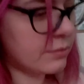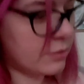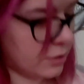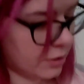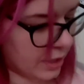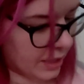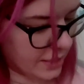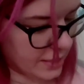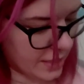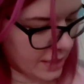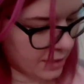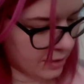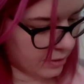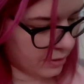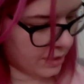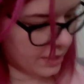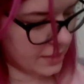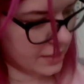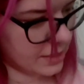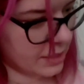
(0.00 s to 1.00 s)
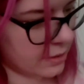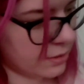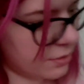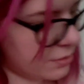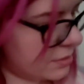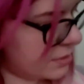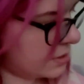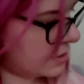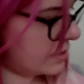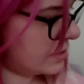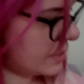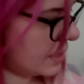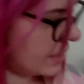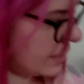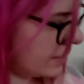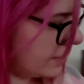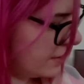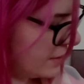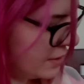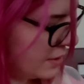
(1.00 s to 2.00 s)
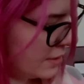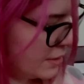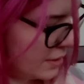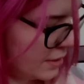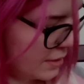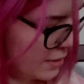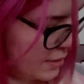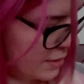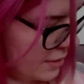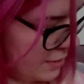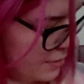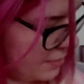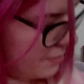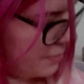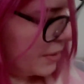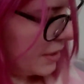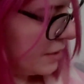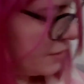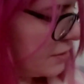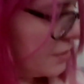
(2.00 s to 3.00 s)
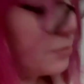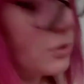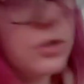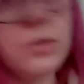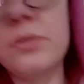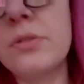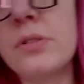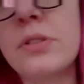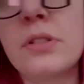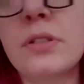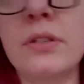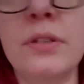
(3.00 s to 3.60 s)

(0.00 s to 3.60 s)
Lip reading: Oh, good idea. Go ahead and set those aside. Pick out some